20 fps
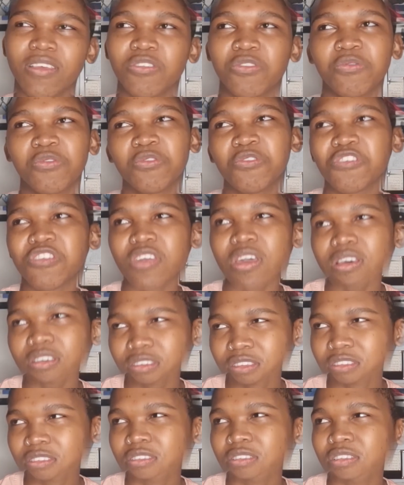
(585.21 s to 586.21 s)
Do
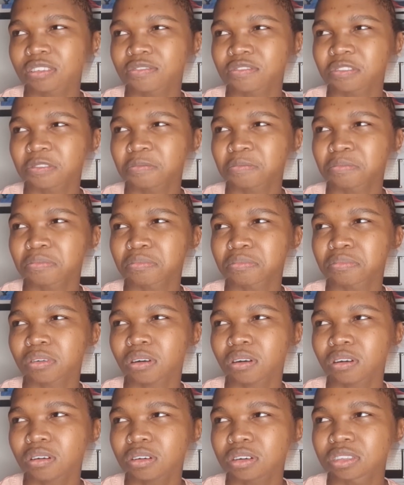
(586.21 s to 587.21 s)
sharks live in
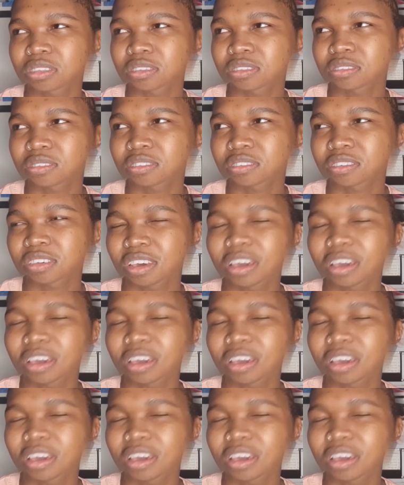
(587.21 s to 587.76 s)
ponds?